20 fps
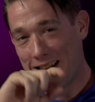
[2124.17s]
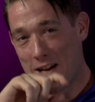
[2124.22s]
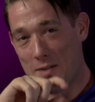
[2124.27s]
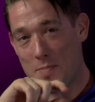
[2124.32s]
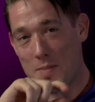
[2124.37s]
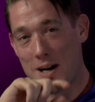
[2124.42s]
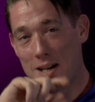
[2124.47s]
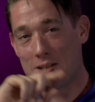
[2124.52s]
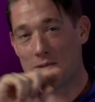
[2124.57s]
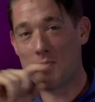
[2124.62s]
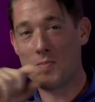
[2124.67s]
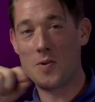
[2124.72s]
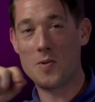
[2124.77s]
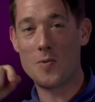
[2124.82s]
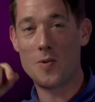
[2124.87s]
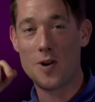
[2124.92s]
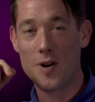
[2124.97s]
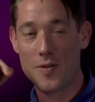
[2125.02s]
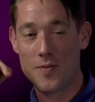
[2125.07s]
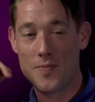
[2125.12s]
Get back to my
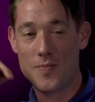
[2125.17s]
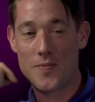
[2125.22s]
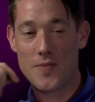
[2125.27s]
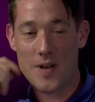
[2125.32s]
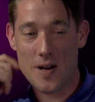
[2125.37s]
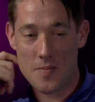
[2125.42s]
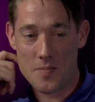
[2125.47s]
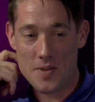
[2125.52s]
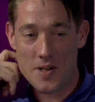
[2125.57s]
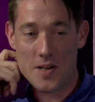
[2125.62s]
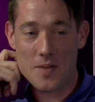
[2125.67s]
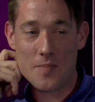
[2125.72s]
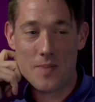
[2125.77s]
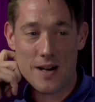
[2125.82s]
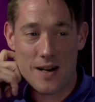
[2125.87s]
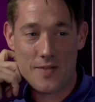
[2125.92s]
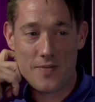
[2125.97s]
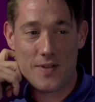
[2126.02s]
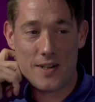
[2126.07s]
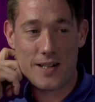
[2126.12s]
wife and family and
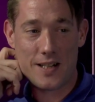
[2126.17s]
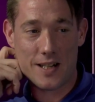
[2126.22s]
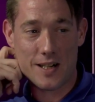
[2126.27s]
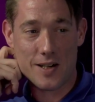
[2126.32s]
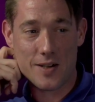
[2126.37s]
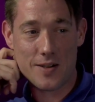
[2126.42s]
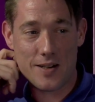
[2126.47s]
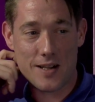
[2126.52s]
make video games.